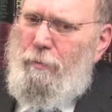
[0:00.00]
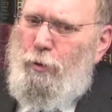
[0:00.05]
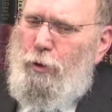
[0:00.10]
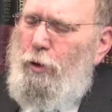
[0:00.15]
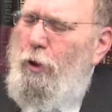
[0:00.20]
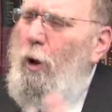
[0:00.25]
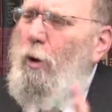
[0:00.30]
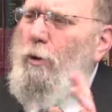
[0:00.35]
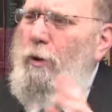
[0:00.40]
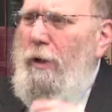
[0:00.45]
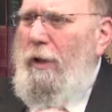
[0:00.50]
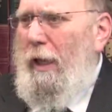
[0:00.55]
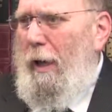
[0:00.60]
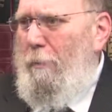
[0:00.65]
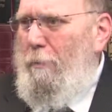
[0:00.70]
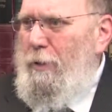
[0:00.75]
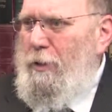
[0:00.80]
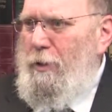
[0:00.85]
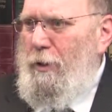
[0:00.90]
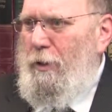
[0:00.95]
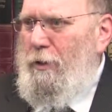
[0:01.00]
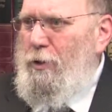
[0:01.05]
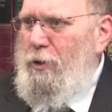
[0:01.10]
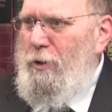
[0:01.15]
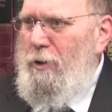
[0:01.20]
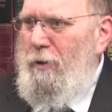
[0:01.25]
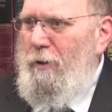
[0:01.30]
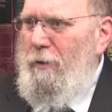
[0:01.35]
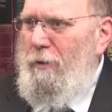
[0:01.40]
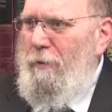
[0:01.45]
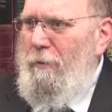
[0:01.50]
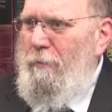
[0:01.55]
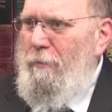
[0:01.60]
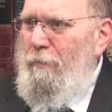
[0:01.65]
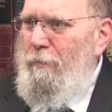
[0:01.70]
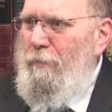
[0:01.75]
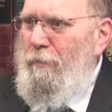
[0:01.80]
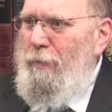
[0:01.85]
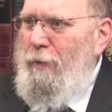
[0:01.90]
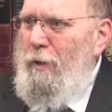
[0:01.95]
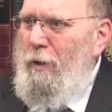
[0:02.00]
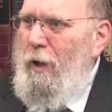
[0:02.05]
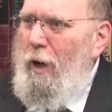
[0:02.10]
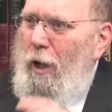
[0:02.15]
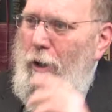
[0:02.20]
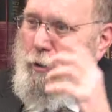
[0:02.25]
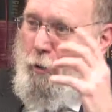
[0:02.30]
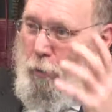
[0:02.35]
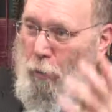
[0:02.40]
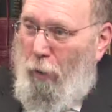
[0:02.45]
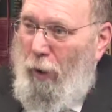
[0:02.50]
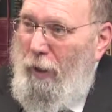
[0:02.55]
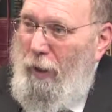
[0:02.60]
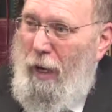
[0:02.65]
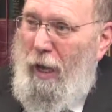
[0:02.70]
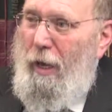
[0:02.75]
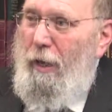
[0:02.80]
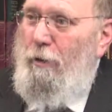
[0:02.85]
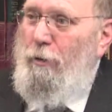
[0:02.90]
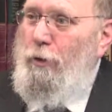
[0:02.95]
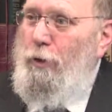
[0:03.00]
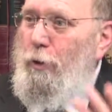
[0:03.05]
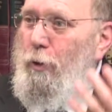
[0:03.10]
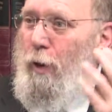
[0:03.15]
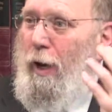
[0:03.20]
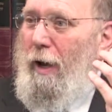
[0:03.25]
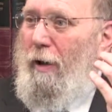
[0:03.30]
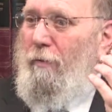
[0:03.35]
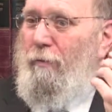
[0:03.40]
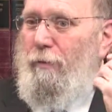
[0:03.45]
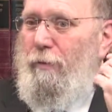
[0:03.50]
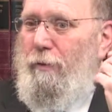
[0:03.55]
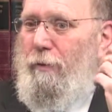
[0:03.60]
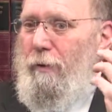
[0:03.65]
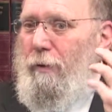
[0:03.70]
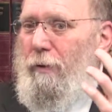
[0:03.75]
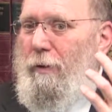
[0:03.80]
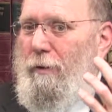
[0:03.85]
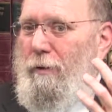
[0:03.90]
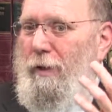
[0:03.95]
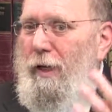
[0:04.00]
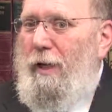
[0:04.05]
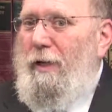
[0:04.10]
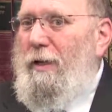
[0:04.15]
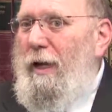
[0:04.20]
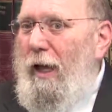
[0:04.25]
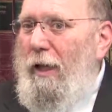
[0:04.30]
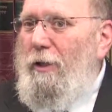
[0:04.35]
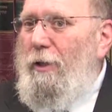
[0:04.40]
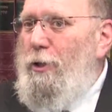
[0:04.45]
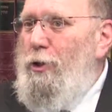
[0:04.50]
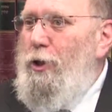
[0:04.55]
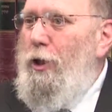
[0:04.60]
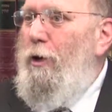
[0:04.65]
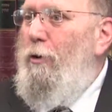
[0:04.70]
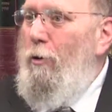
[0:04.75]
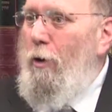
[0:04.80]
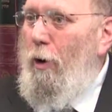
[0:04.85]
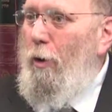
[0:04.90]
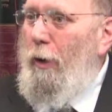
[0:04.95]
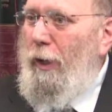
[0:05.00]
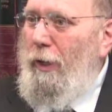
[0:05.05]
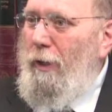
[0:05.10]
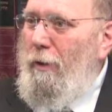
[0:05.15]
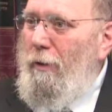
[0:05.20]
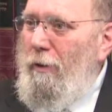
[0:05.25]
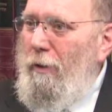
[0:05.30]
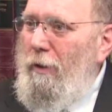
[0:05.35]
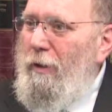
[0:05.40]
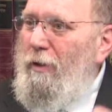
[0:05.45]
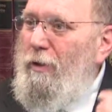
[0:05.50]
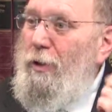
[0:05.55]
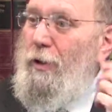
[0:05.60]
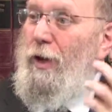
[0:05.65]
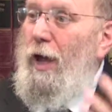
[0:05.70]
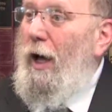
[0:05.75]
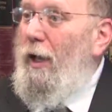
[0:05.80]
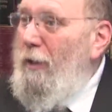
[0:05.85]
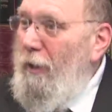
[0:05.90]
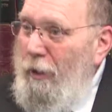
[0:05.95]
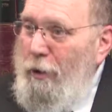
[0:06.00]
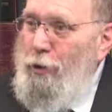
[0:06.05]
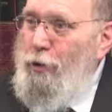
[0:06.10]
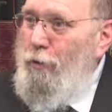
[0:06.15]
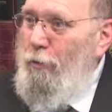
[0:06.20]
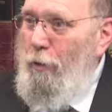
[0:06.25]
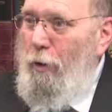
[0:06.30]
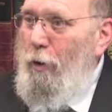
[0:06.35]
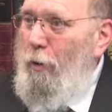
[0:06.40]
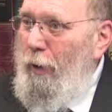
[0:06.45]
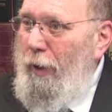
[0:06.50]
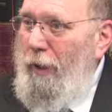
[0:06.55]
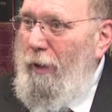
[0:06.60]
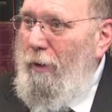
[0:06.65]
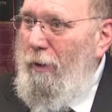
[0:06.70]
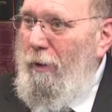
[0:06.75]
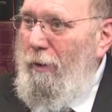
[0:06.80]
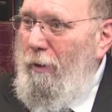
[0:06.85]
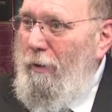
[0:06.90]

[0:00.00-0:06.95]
total opposites. On the one hand, you have technology growing, knowledge growing,